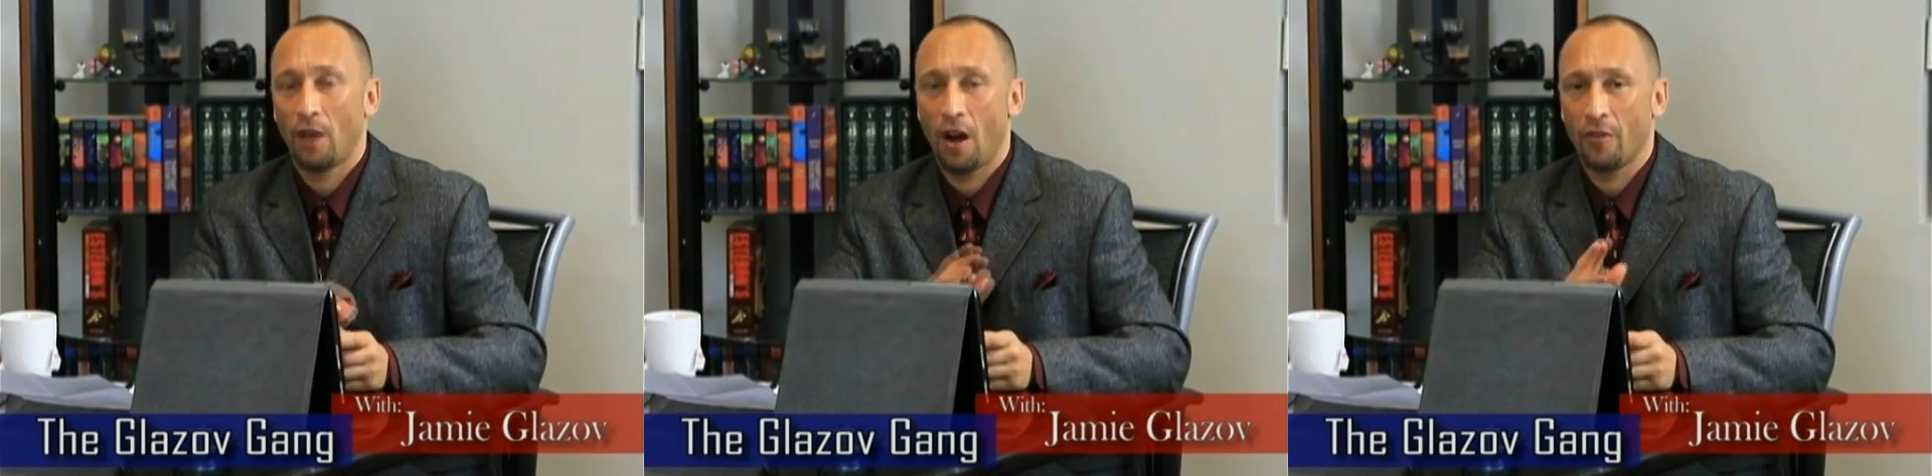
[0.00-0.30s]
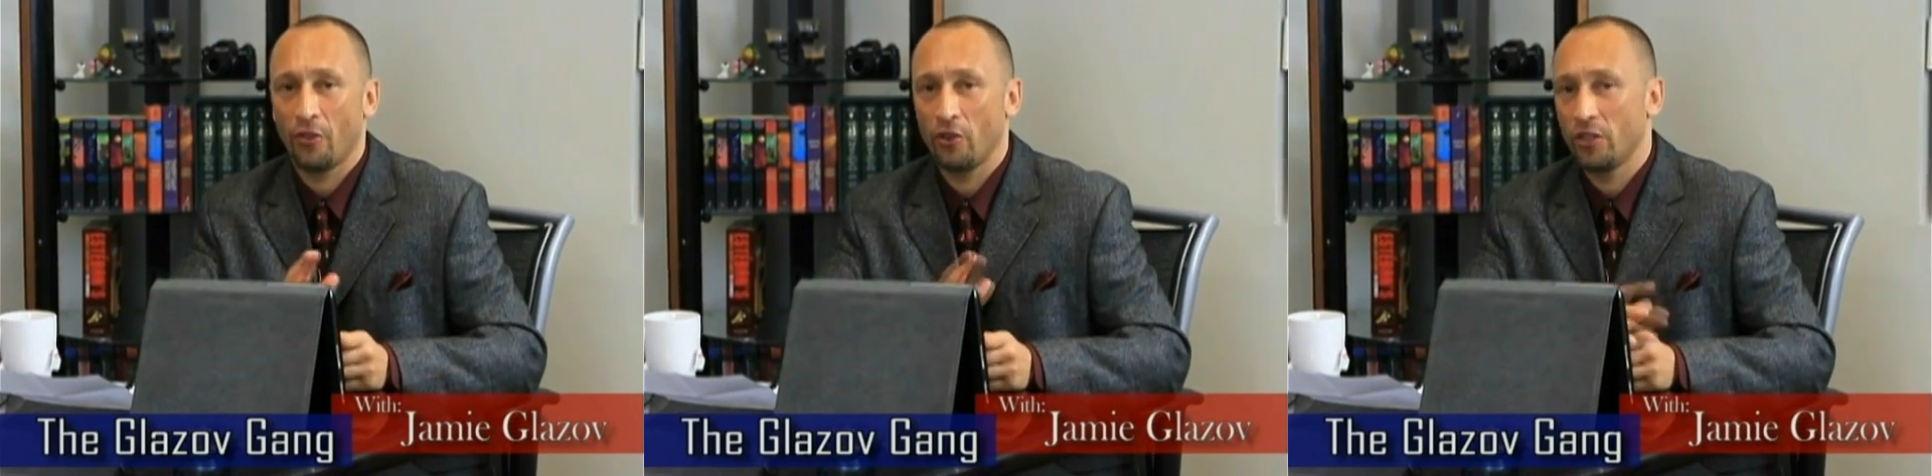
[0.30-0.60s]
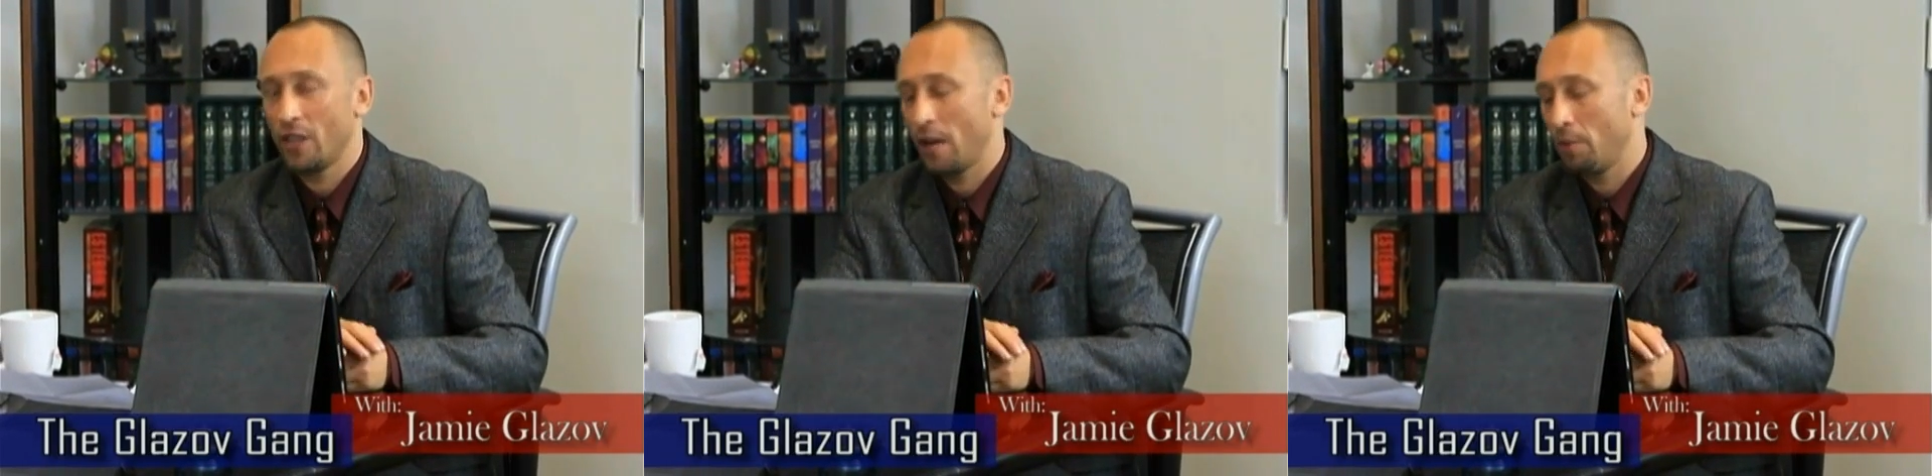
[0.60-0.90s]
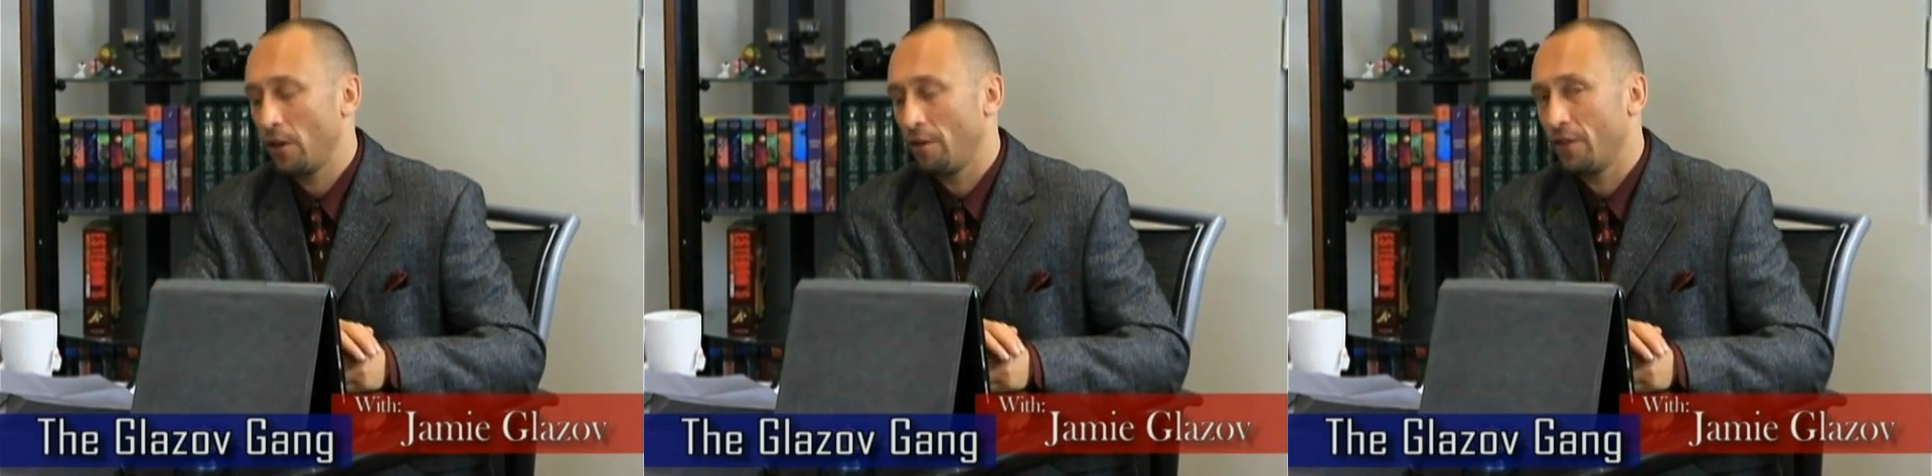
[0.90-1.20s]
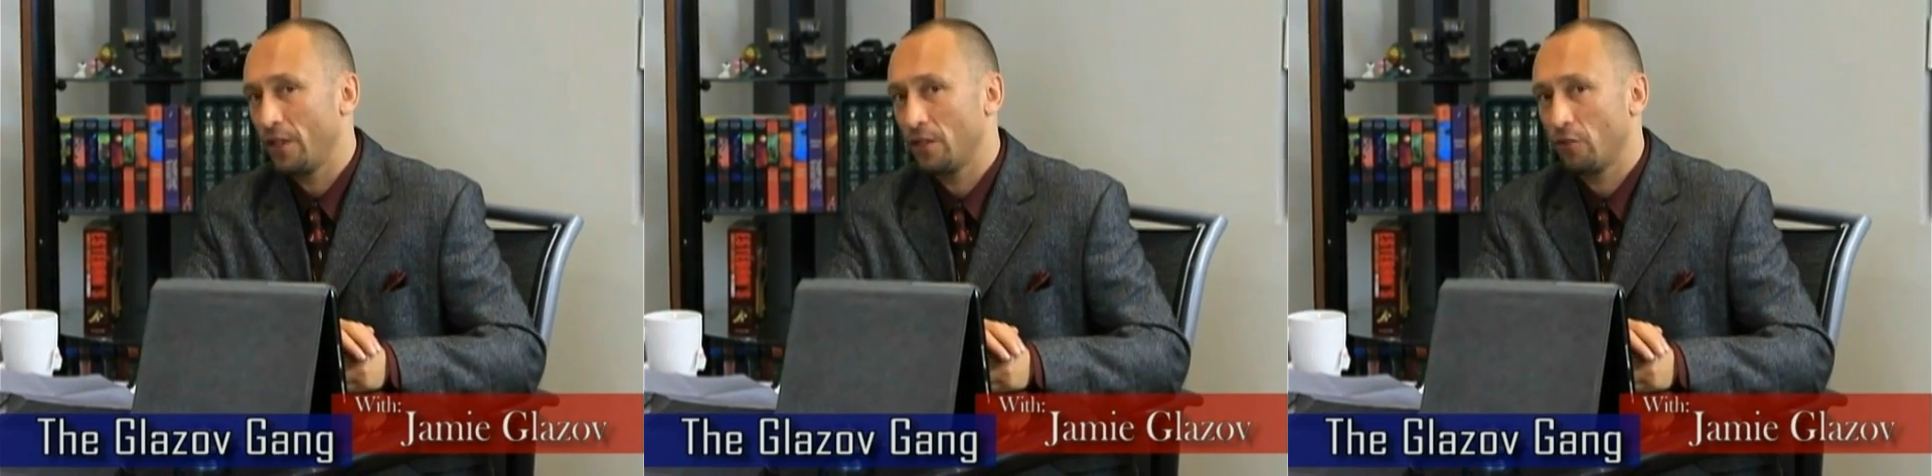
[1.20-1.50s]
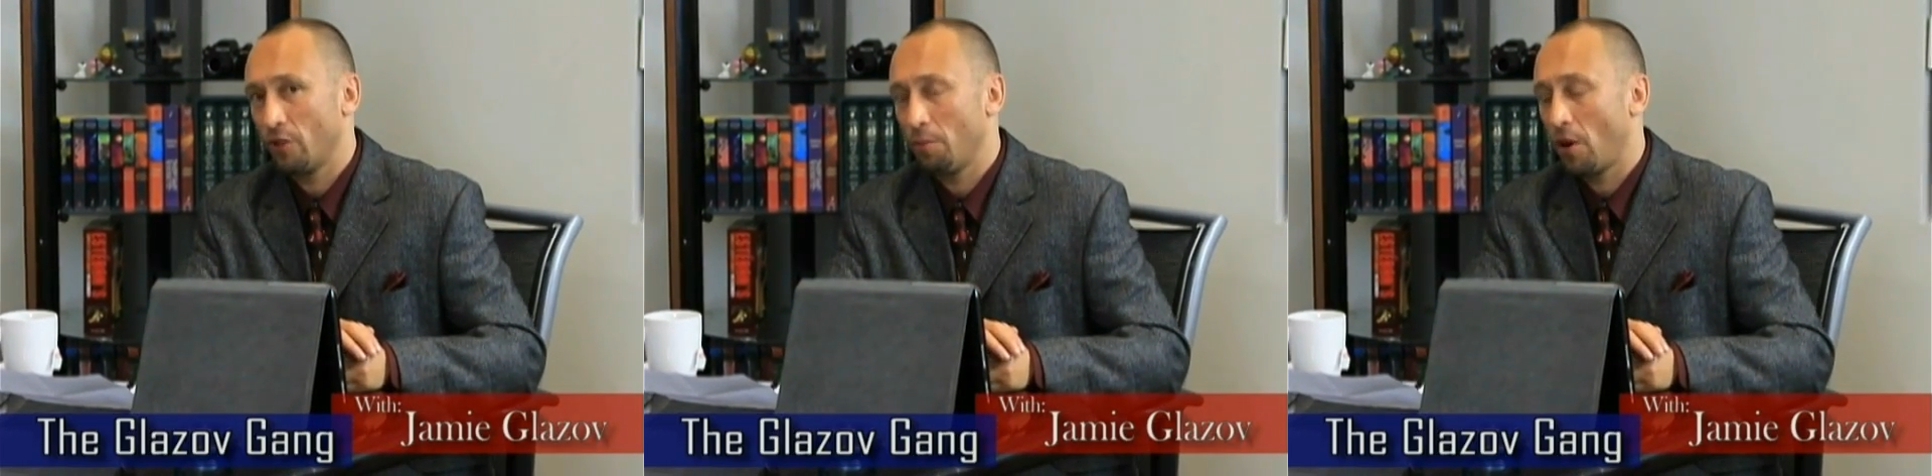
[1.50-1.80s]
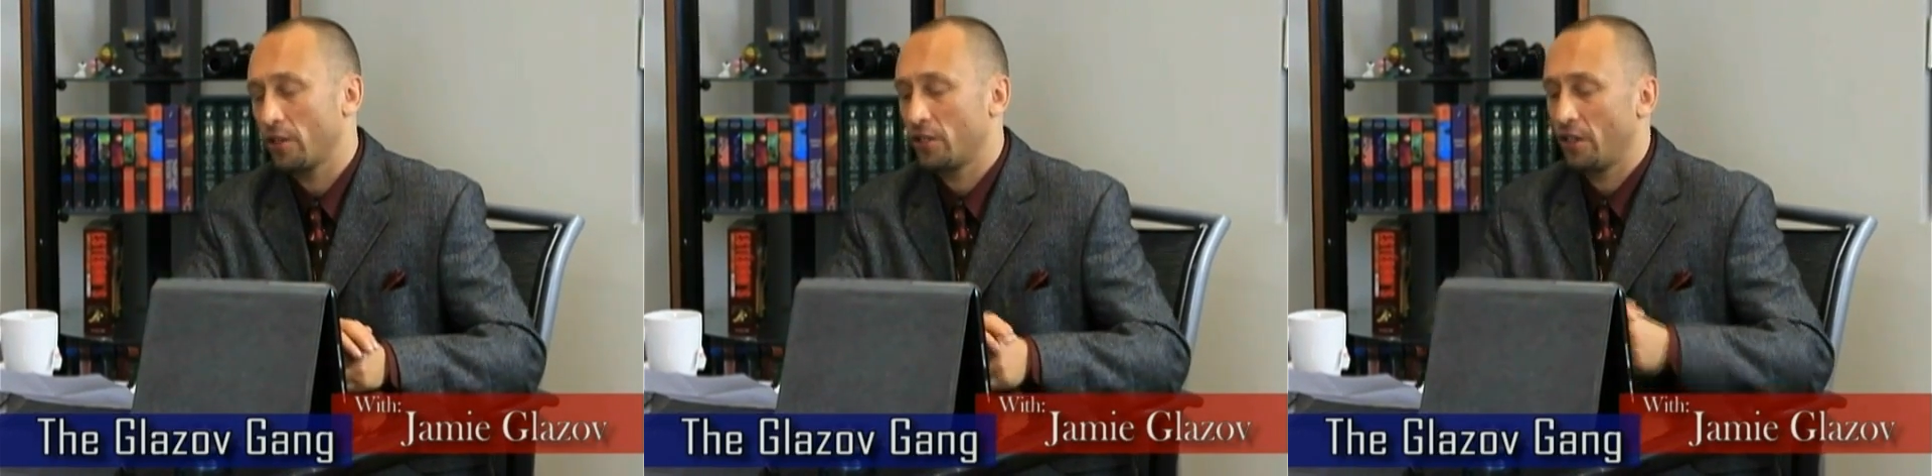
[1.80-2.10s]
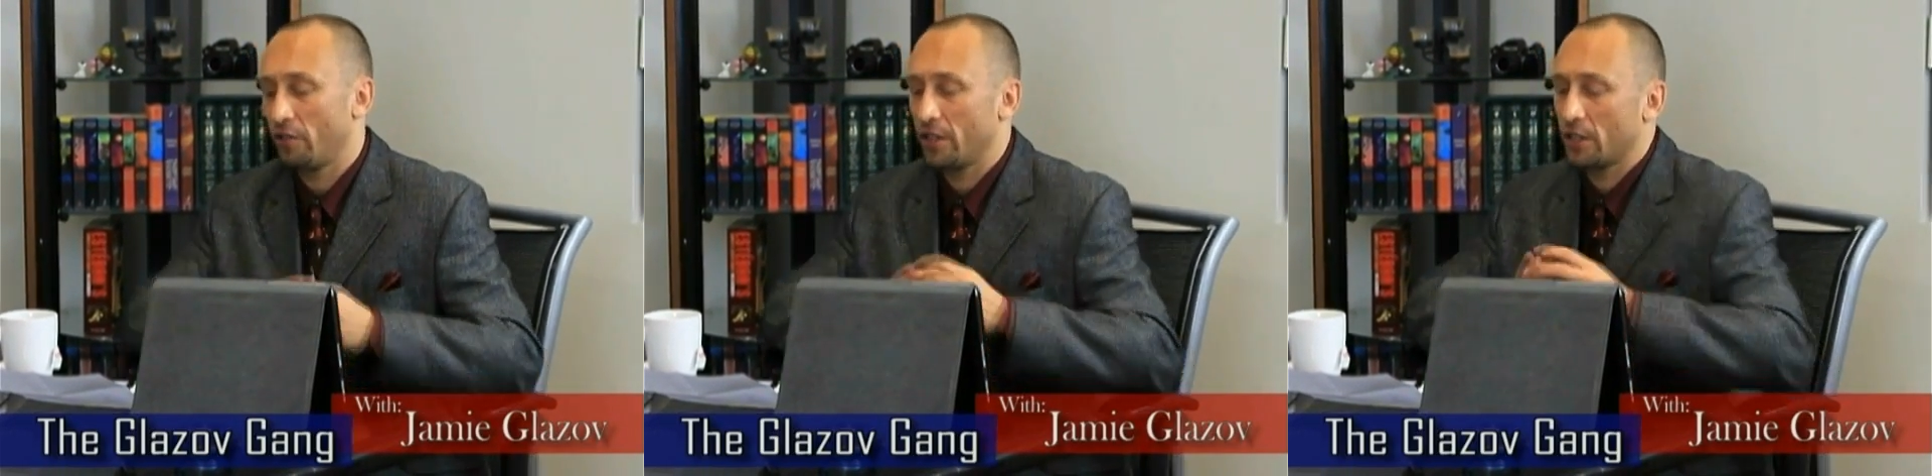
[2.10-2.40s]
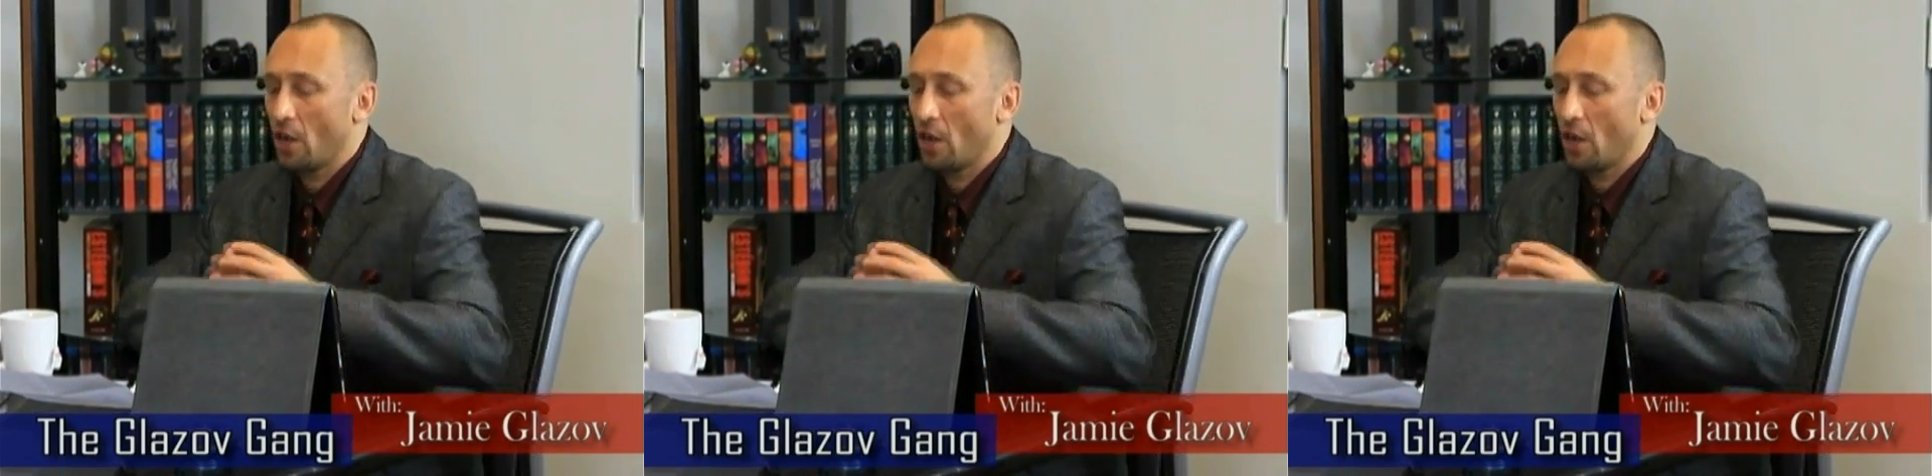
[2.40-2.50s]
our third segment of this three-part series.